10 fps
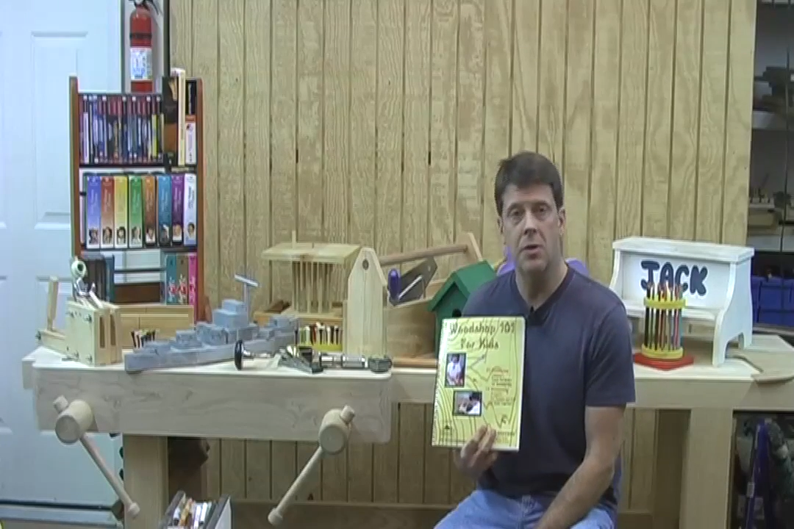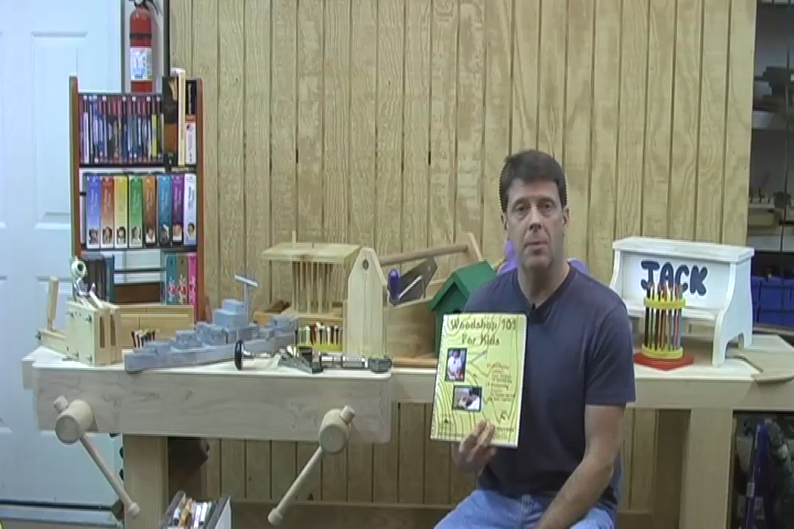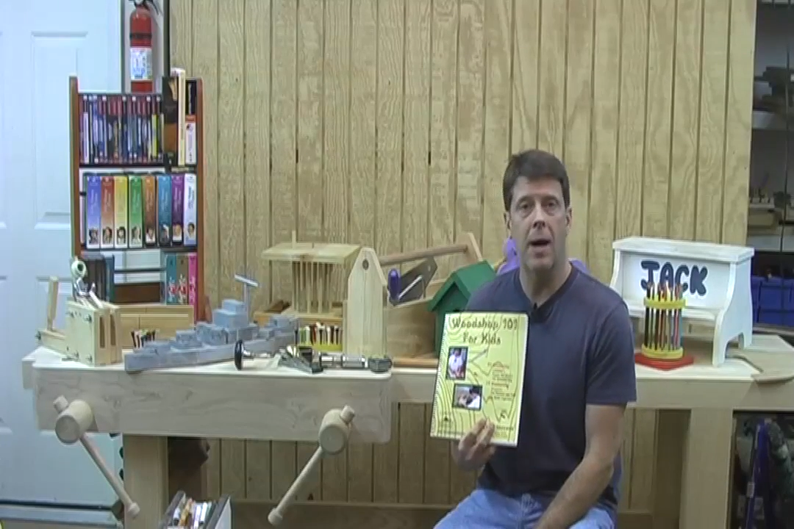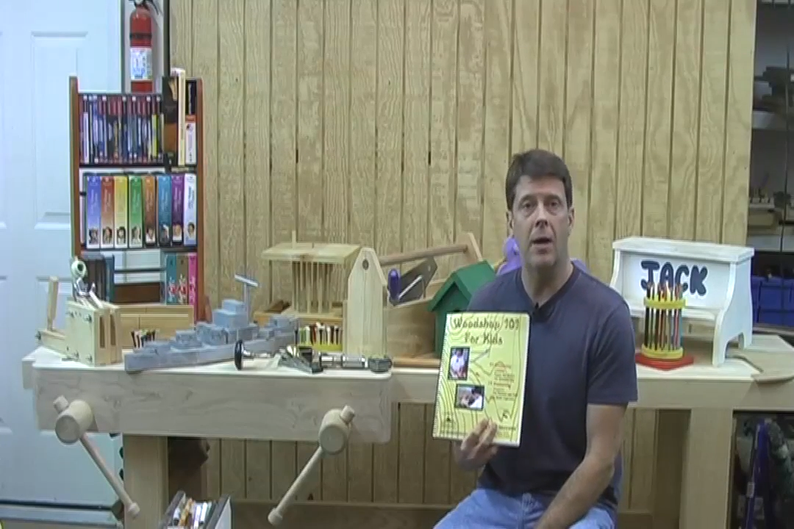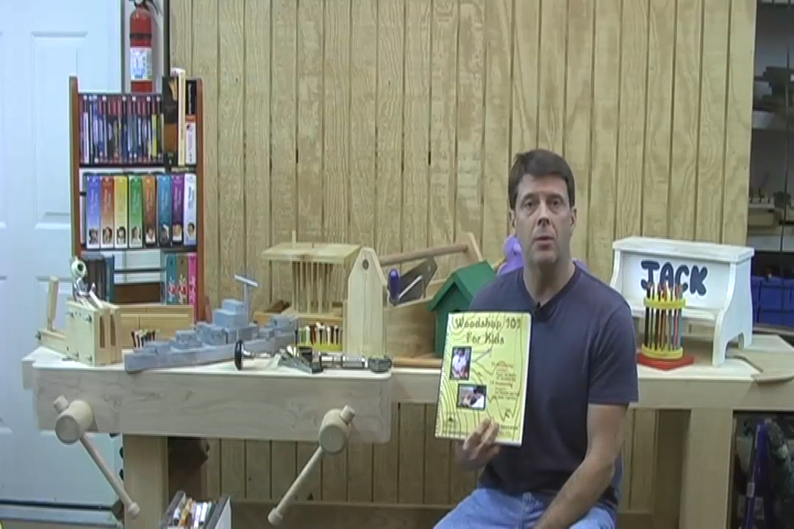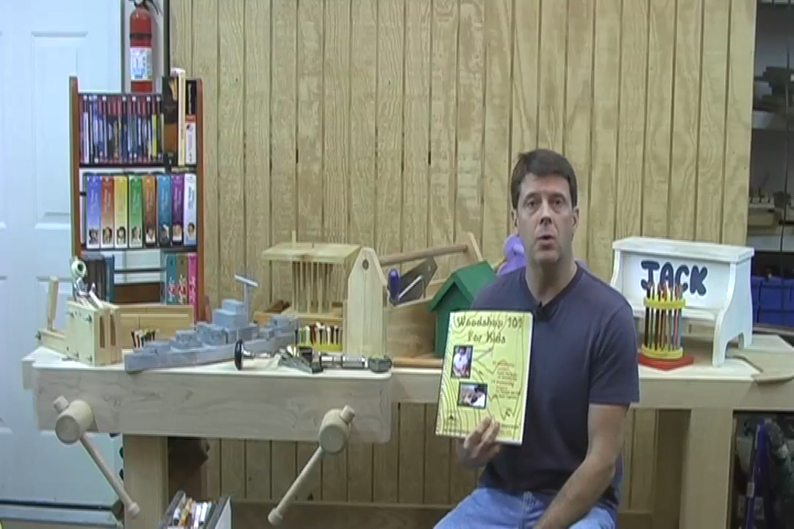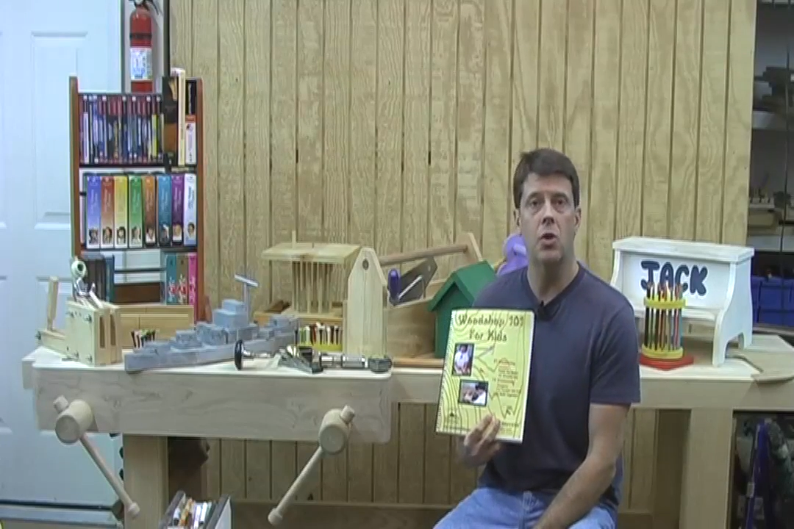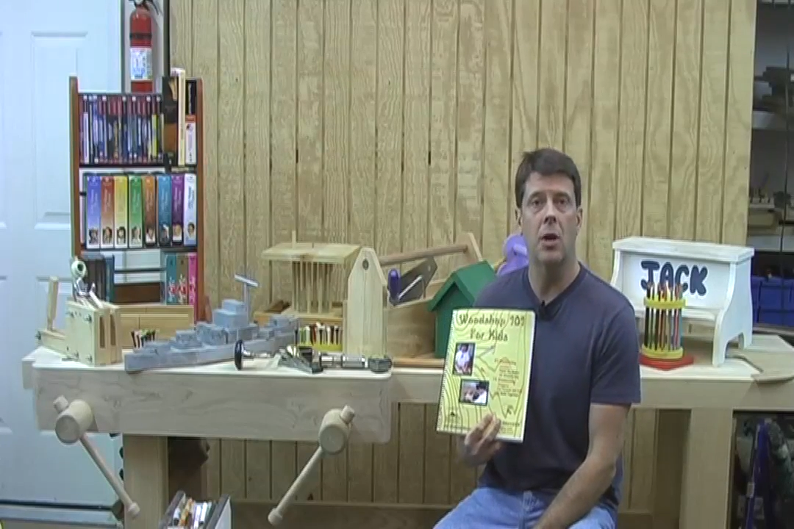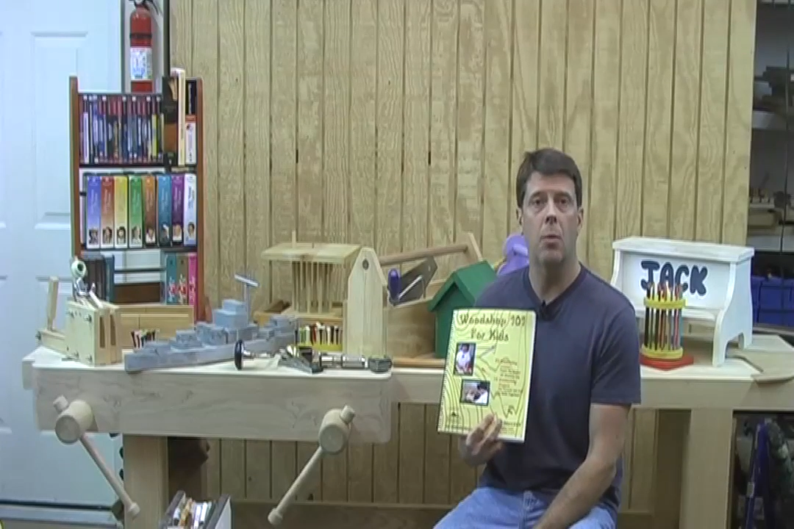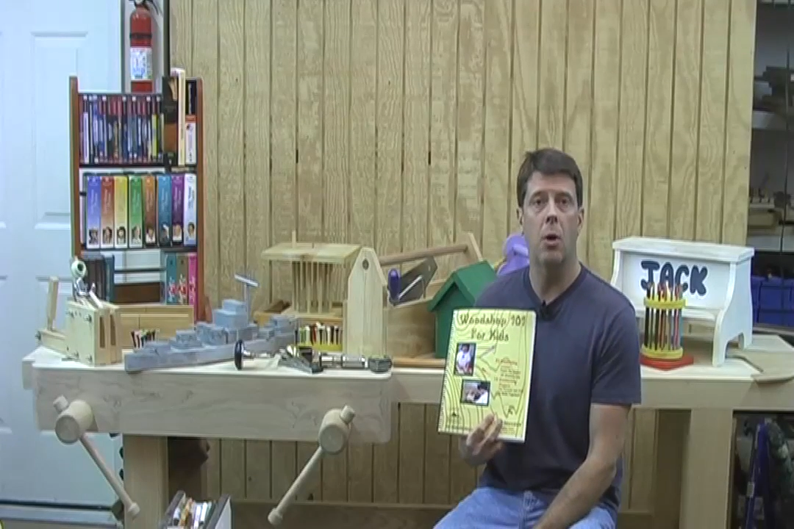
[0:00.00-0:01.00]
about
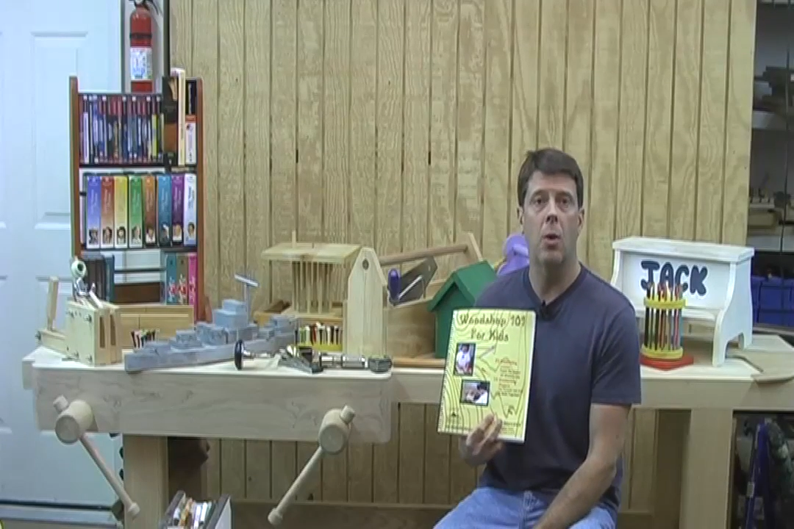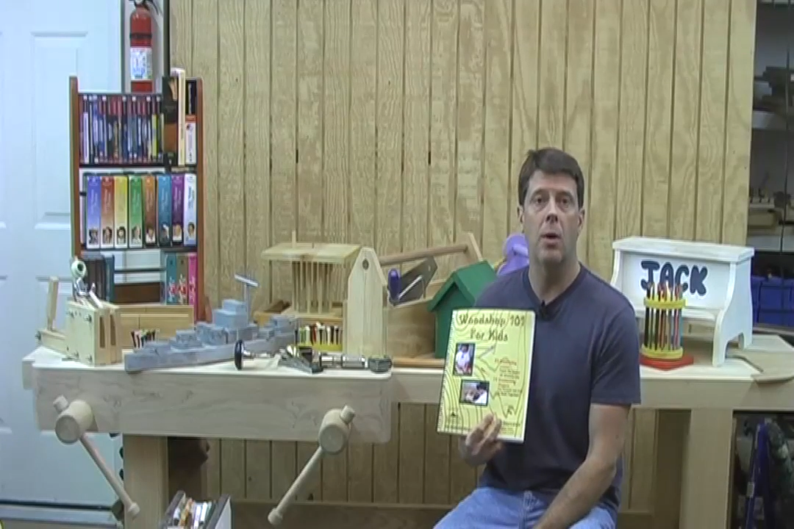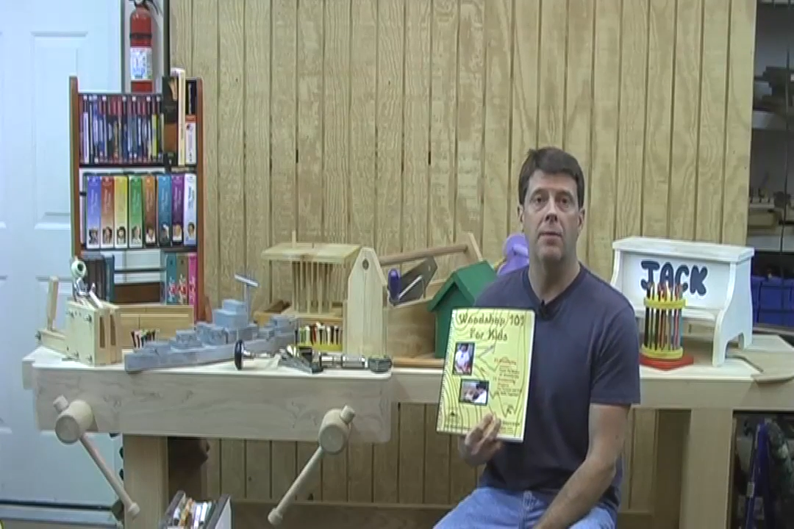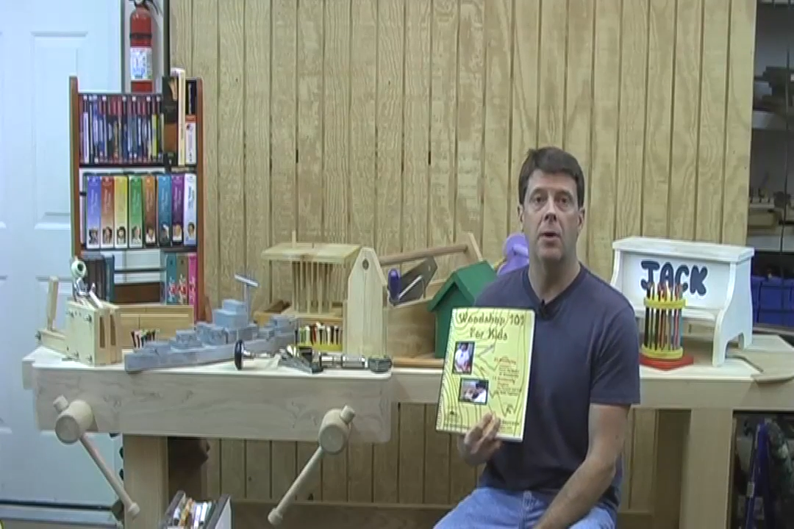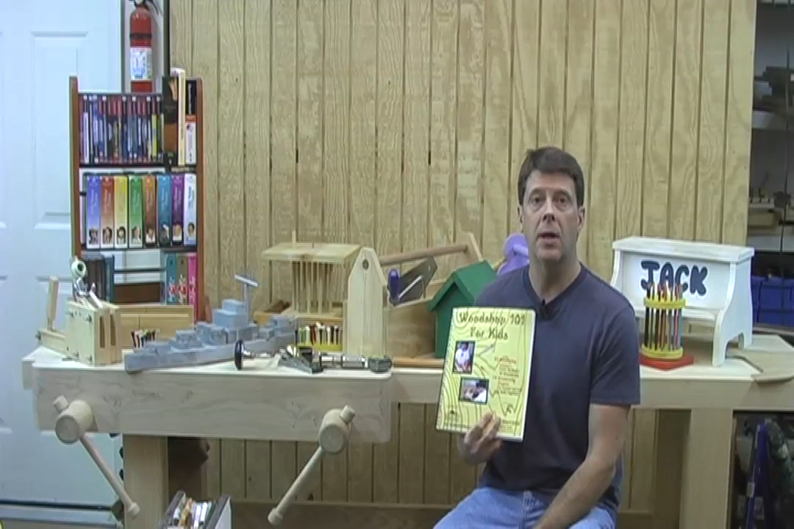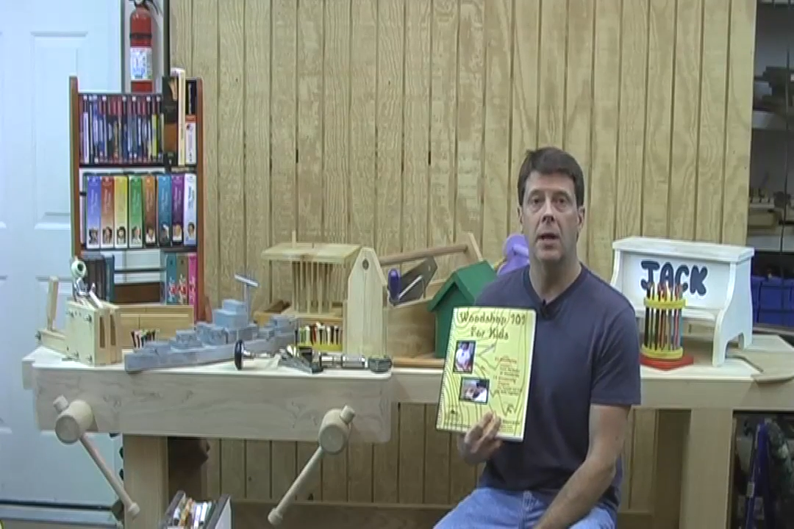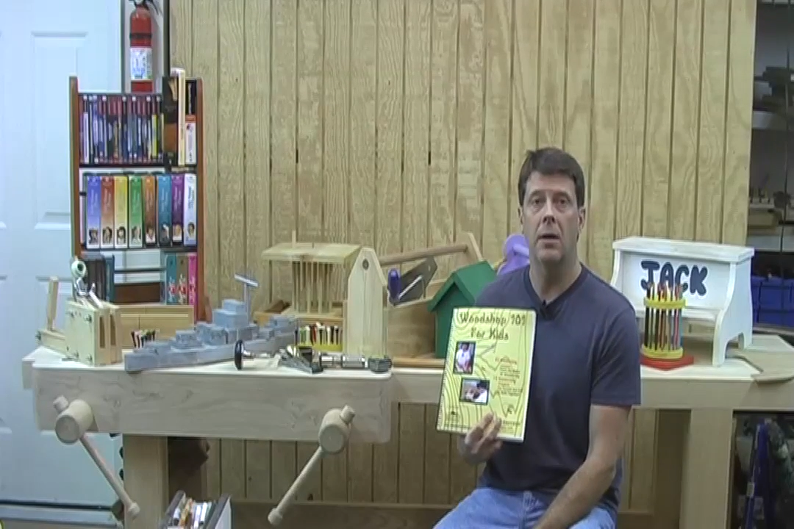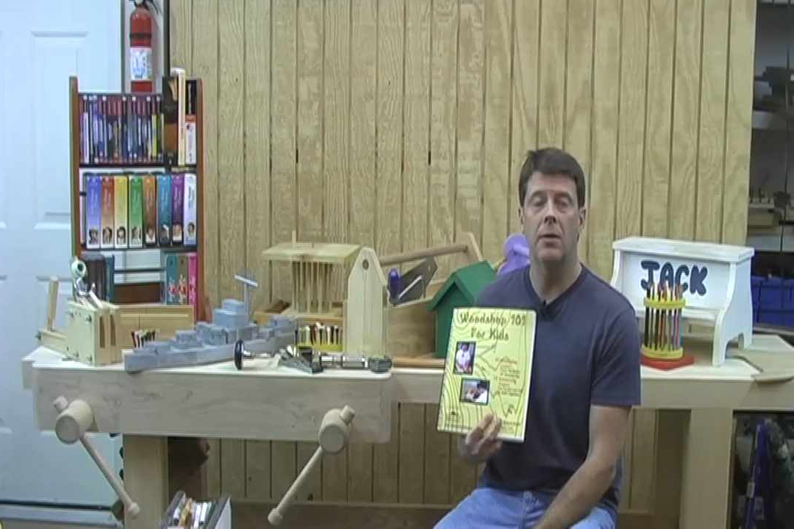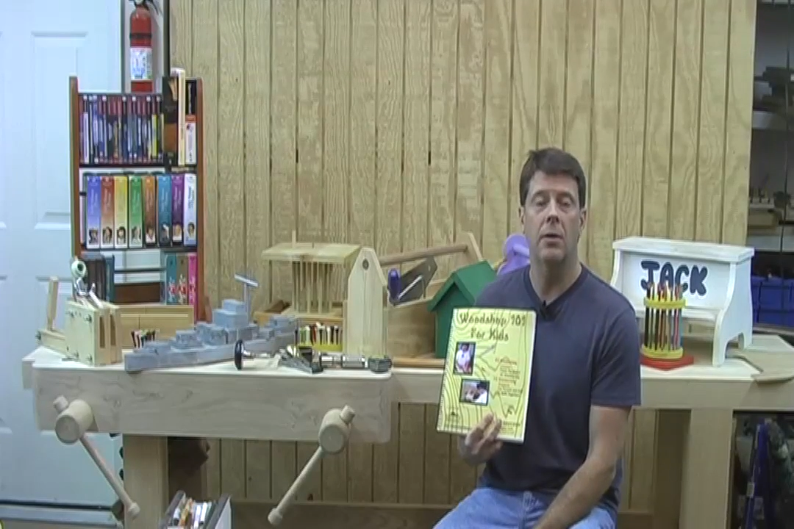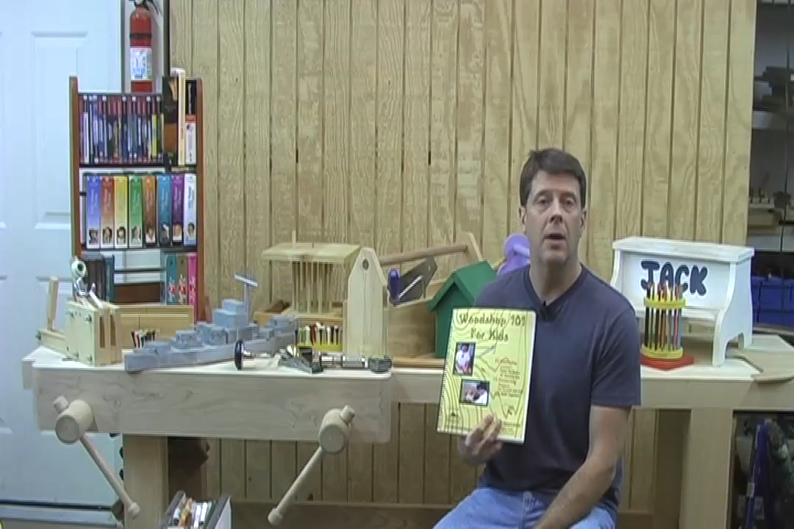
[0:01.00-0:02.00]
Woodshop 101 for
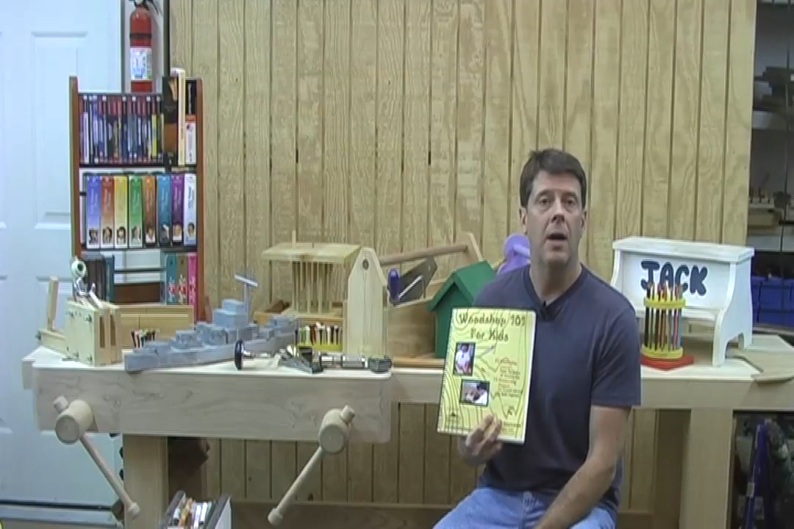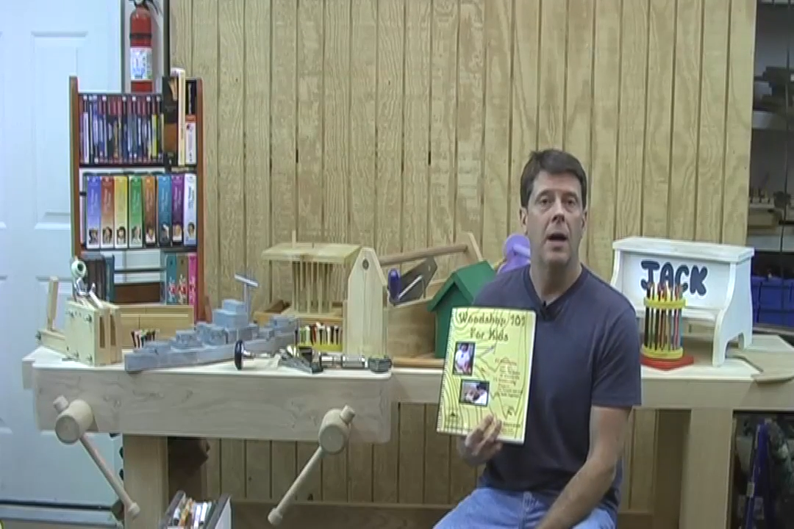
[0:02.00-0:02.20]
Kids,